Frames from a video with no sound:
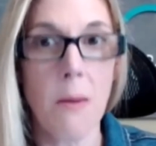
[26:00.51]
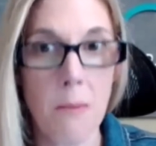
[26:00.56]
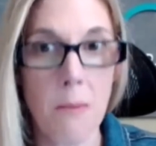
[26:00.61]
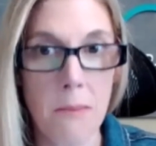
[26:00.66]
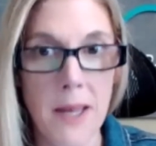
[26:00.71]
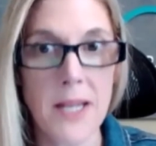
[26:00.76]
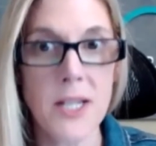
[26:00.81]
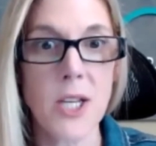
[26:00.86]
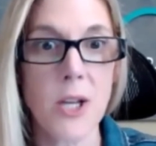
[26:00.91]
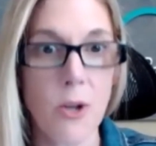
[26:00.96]

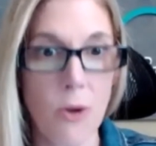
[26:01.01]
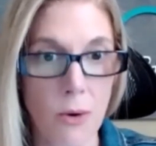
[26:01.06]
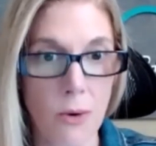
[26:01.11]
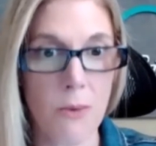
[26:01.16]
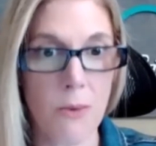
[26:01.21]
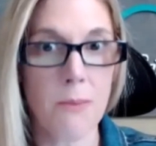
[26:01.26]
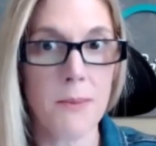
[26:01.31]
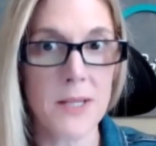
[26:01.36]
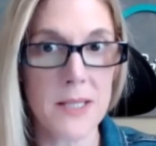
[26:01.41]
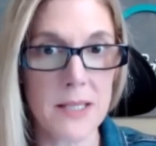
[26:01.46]
me too,
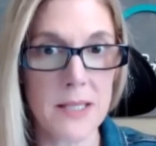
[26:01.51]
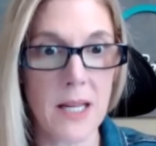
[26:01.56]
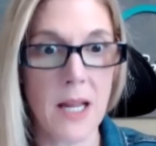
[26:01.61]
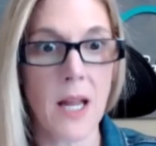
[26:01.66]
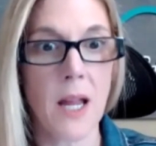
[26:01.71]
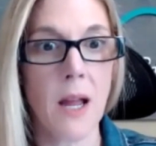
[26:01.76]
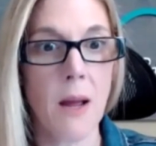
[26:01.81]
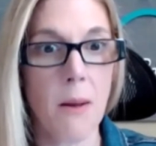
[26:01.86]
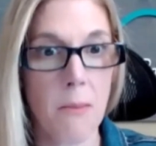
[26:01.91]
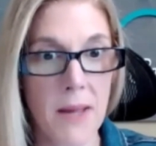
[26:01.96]

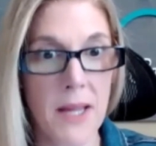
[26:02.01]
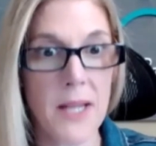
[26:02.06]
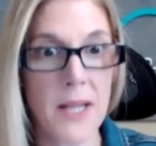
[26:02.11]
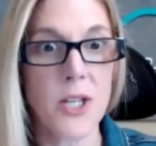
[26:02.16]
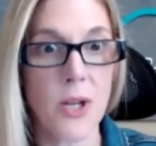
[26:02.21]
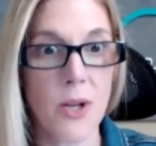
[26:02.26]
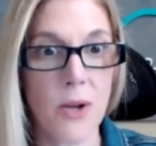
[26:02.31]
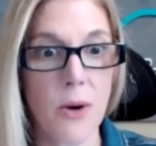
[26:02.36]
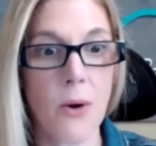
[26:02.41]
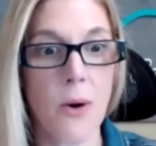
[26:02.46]
Misty, yeah. me too.